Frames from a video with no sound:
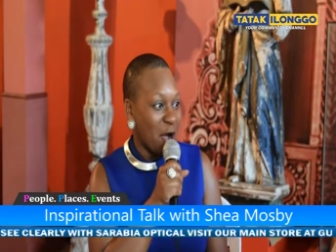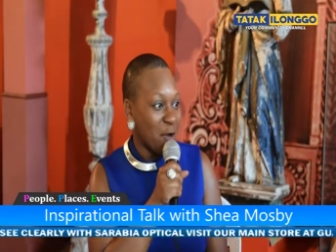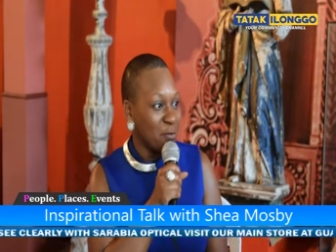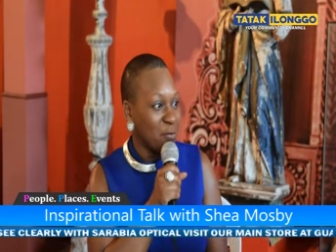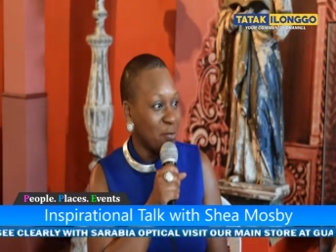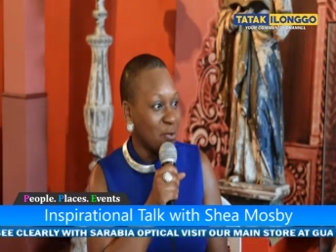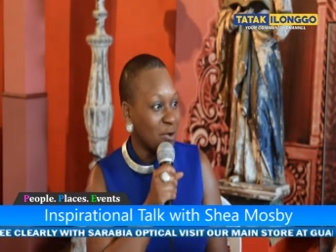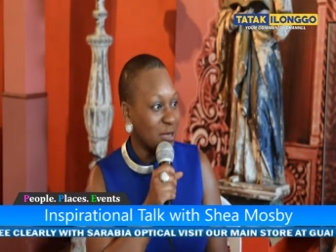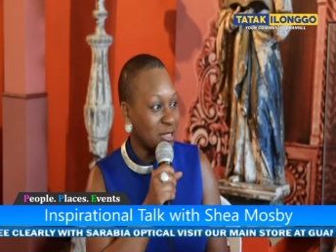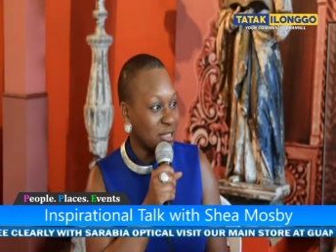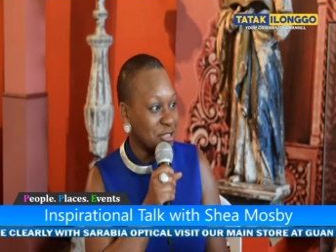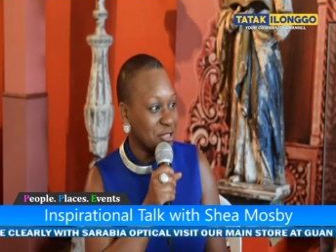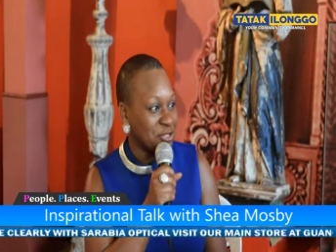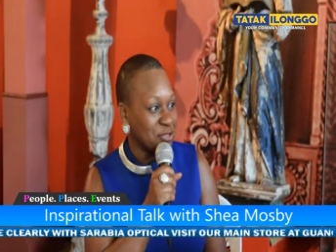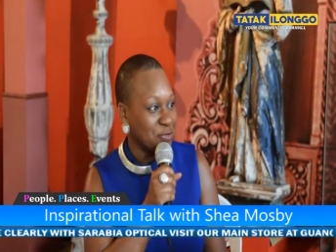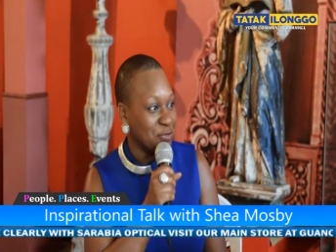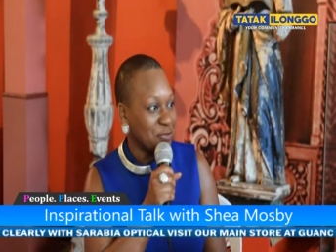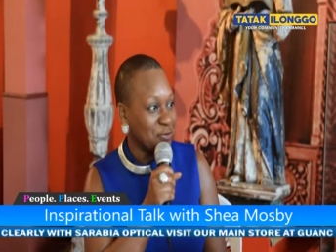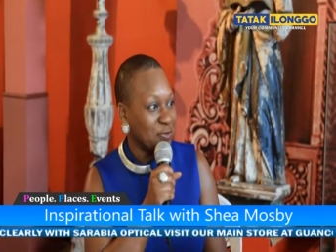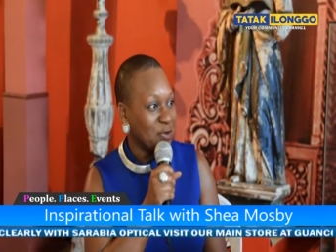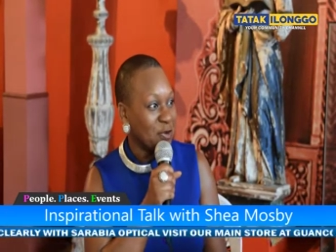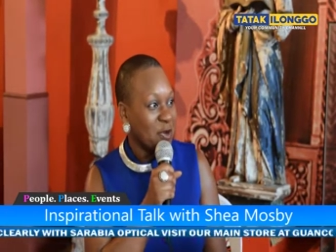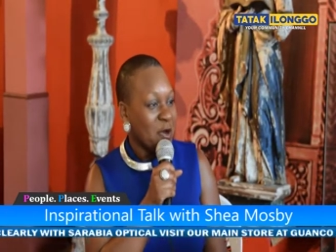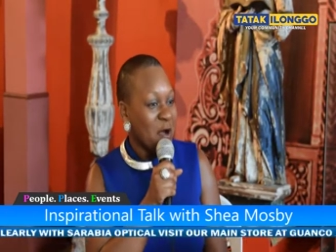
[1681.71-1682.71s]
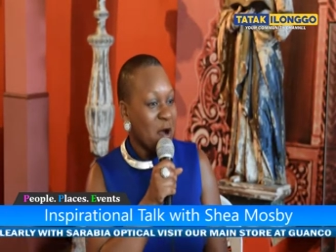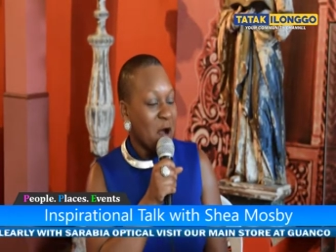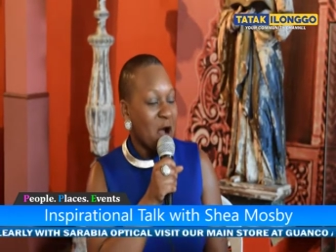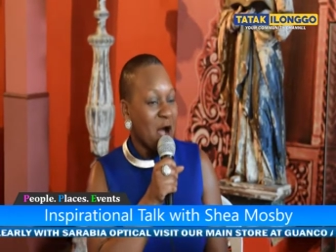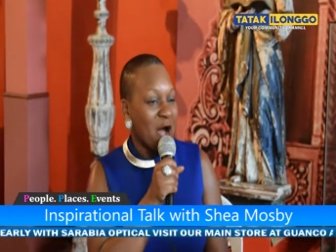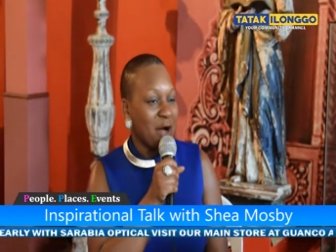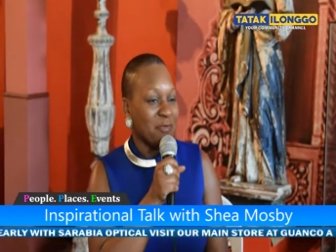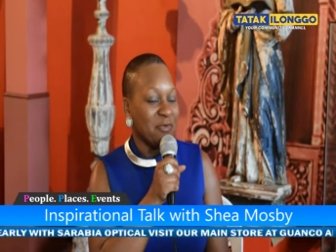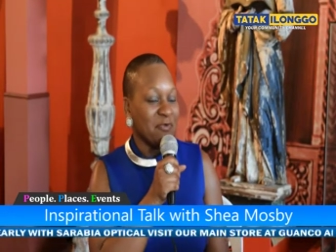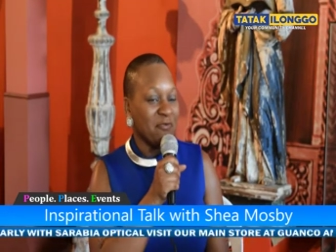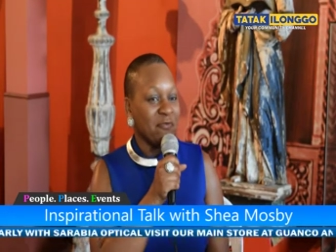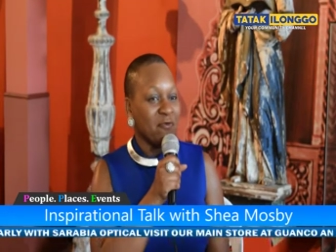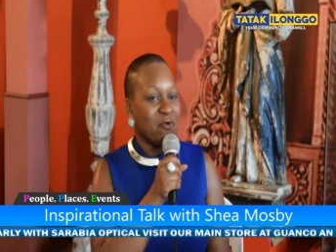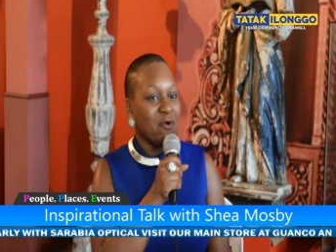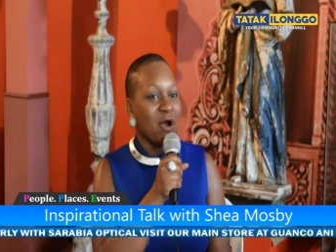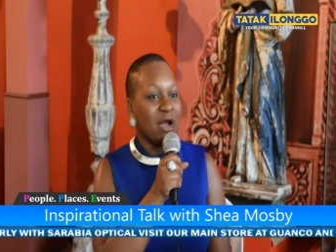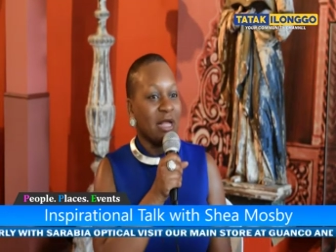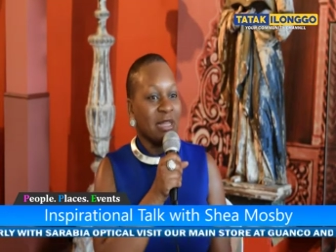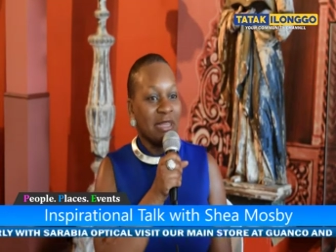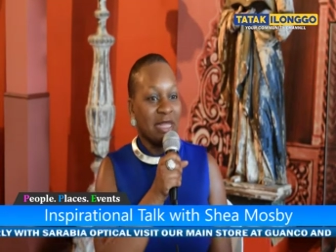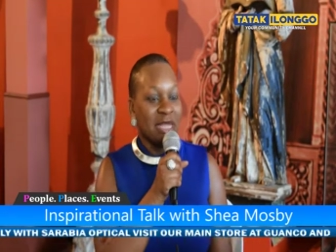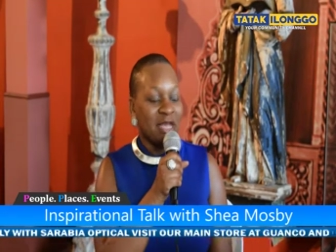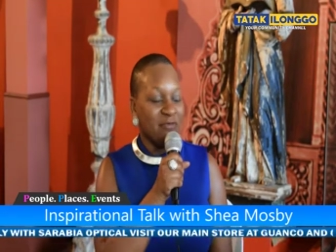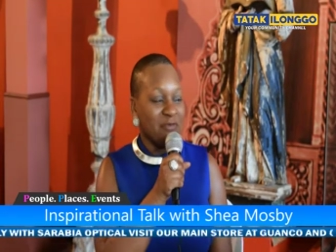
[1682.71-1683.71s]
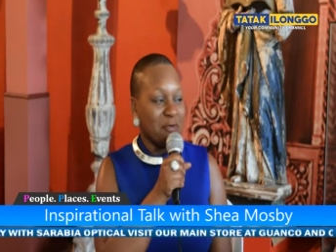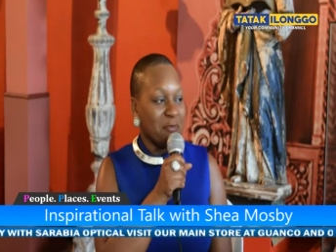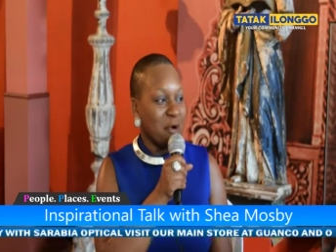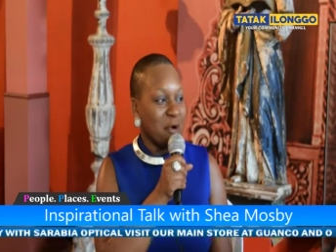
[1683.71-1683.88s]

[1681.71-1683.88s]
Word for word: want to um, before i leave i'm